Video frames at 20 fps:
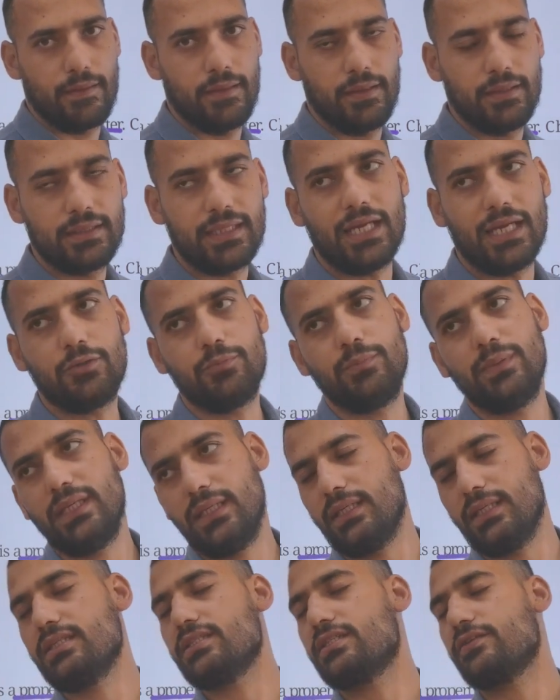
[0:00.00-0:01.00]
That
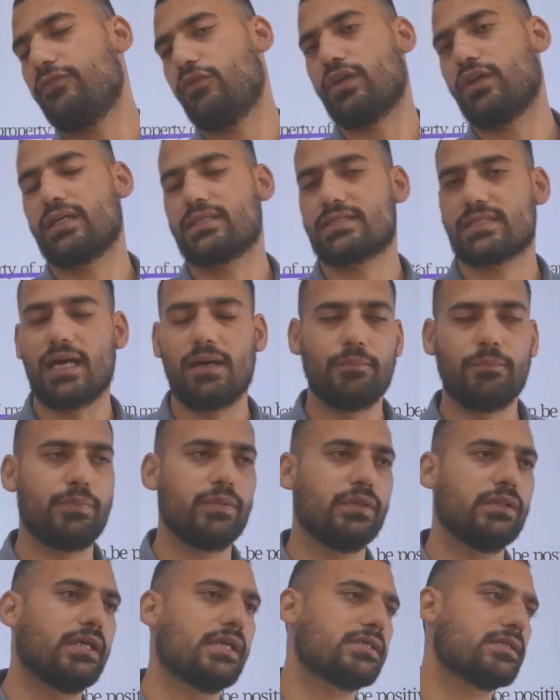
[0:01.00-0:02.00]
means, for example,
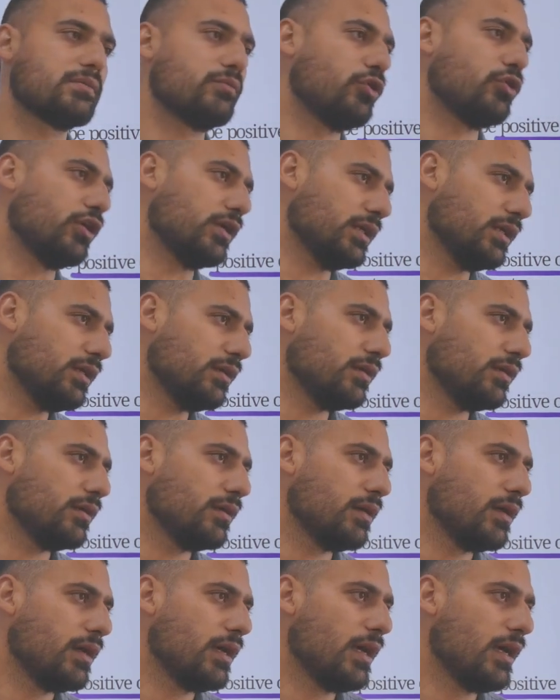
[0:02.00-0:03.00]
there is a body
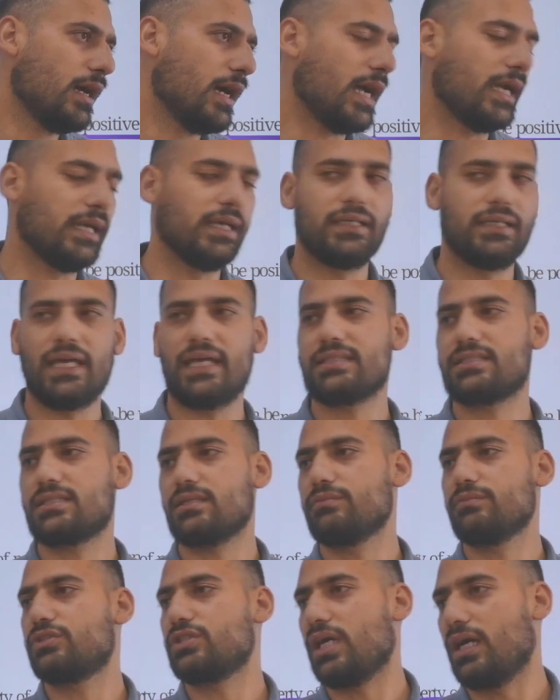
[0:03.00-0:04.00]
and it has
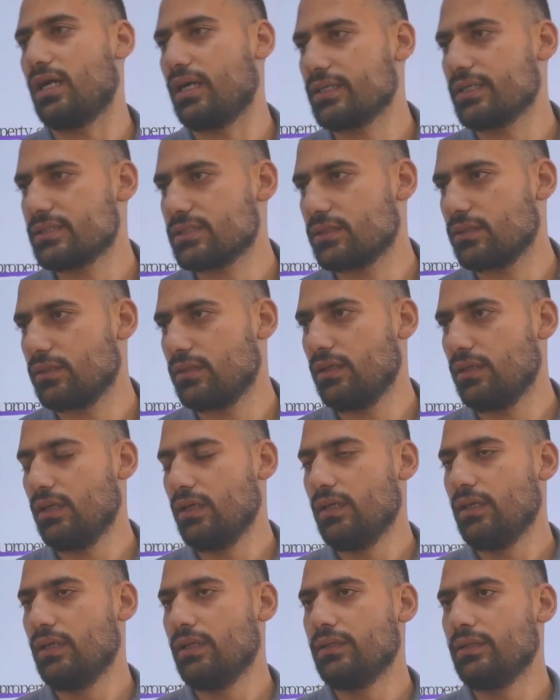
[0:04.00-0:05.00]
some charge.
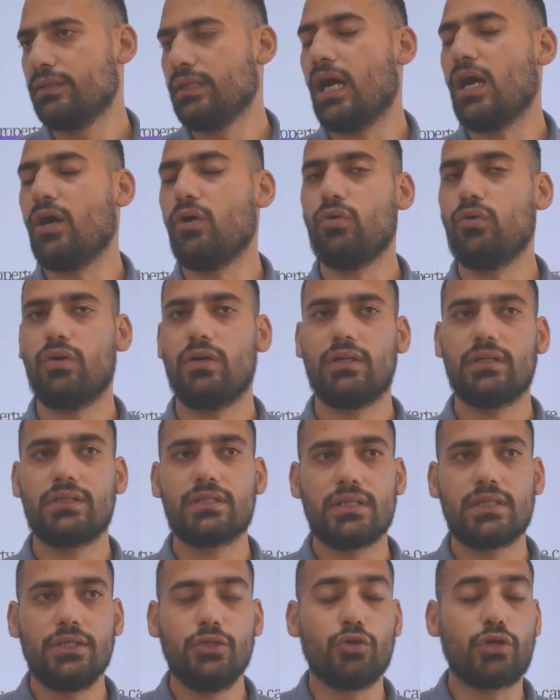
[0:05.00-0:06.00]
Now,
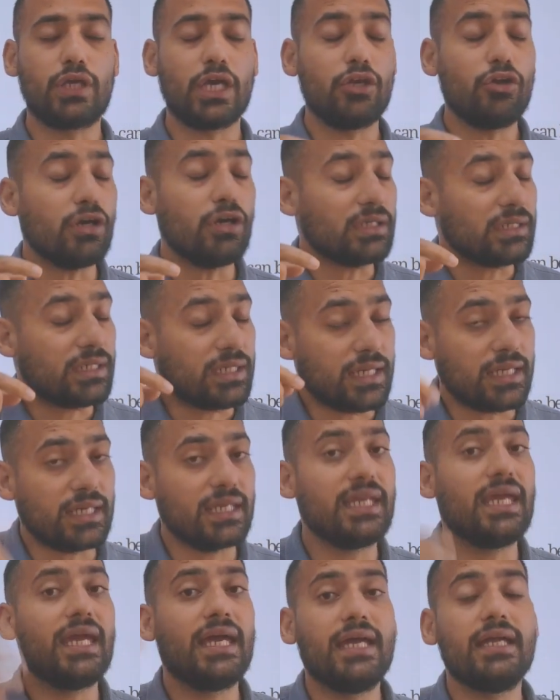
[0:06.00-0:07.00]
you cannot
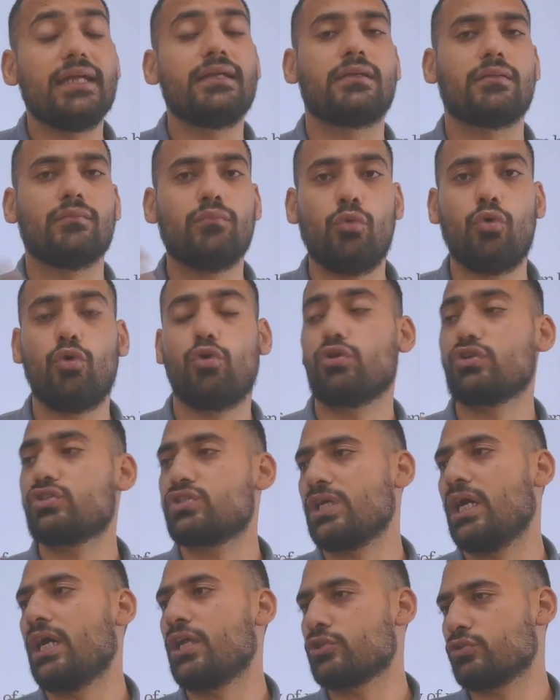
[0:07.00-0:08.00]
create more
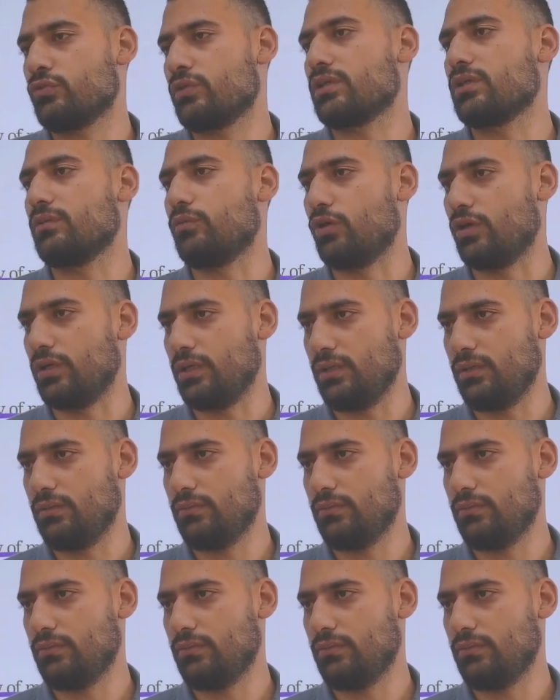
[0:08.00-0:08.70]
charge over the body.